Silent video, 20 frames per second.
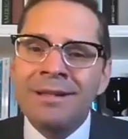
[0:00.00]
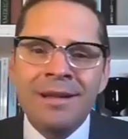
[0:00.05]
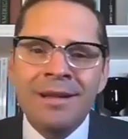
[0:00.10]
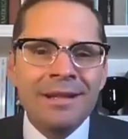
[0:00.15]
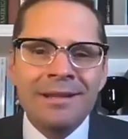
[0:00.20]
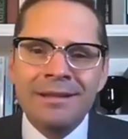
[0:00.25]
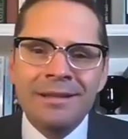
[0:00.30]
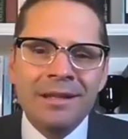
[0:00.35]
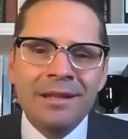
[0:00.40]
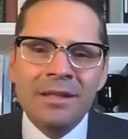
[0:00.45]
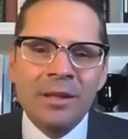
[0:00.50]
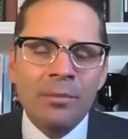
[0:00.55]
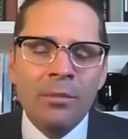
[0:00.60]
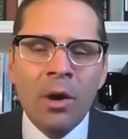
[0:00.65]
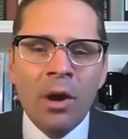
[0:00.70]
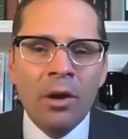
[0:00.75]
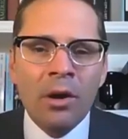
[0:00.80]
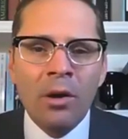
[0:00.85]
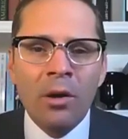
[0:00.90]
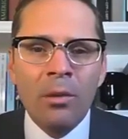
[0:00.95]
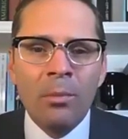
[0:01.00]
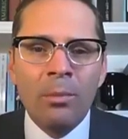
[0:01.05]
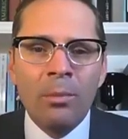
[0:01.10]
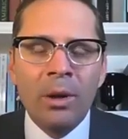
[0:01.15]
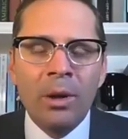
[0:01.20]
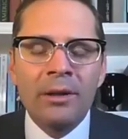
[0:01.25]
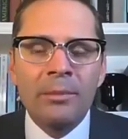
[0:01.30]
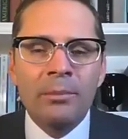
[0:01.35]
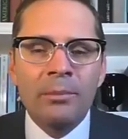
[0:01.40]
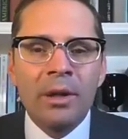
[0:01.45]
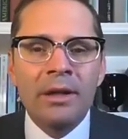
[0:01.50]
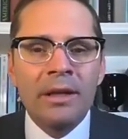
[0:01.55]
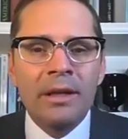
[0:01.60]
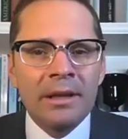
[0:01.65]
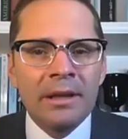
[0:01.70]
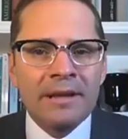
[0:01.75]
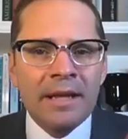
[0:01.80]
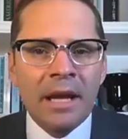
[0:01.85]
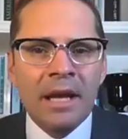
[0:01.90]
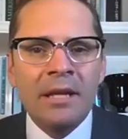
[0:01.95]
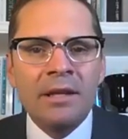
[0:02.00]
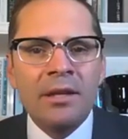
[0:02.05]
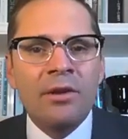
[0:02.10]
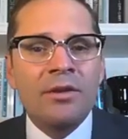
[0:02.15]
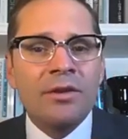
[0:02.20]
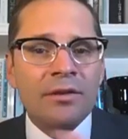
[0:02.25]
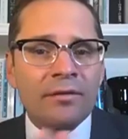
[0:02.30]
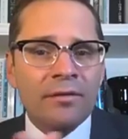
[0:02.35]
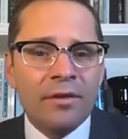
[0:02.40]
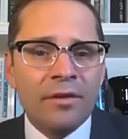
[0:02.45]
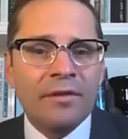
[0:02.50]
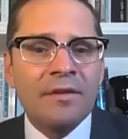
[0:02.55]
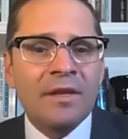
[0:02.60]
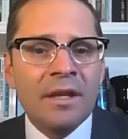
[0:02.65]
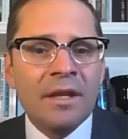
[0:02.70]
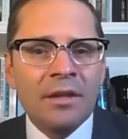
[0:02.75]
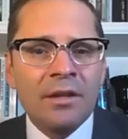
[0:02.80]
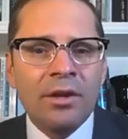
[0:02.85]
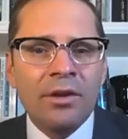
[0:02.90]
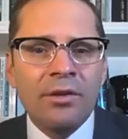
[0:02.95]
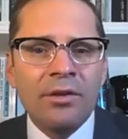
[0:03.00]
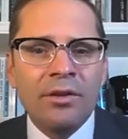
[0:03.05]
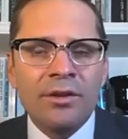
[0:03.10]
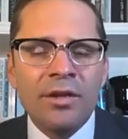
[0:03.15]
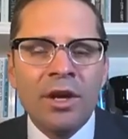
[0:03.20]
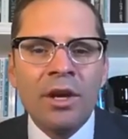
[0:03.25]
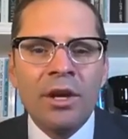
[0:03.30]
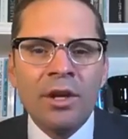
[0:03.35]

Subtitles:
not tomorrow, but in 10 years and 15 years.